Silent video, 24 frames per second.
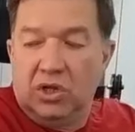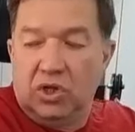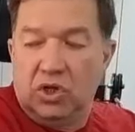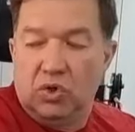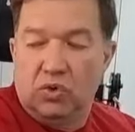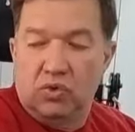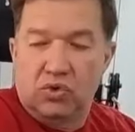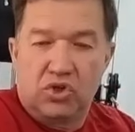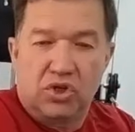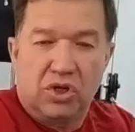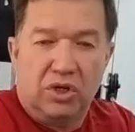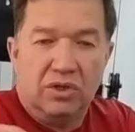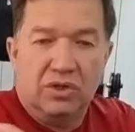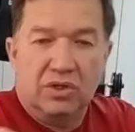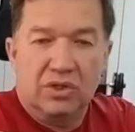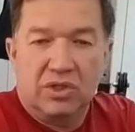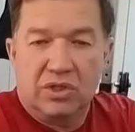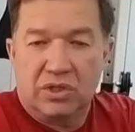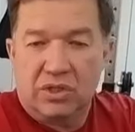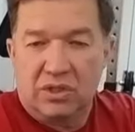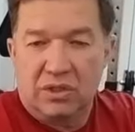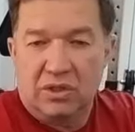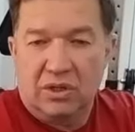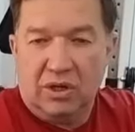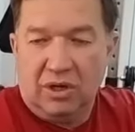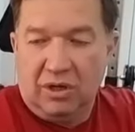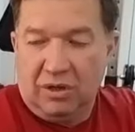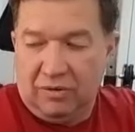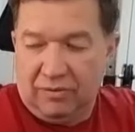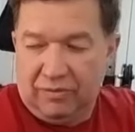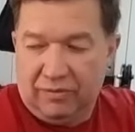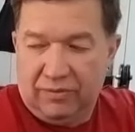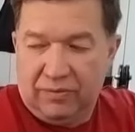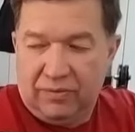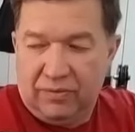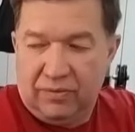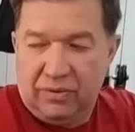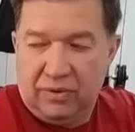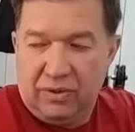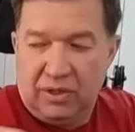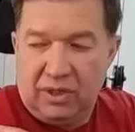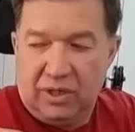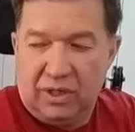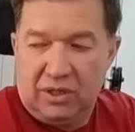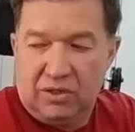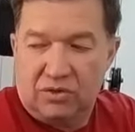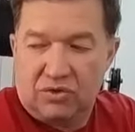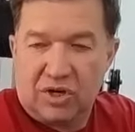Your chance of
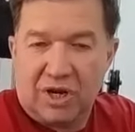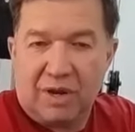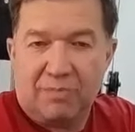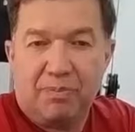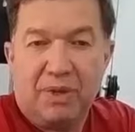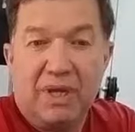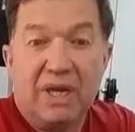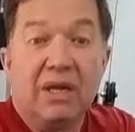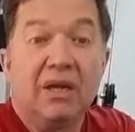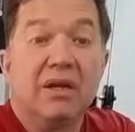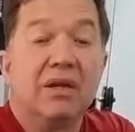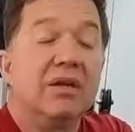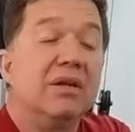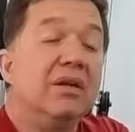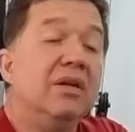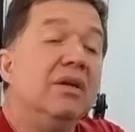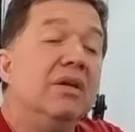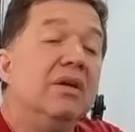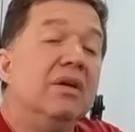entrapping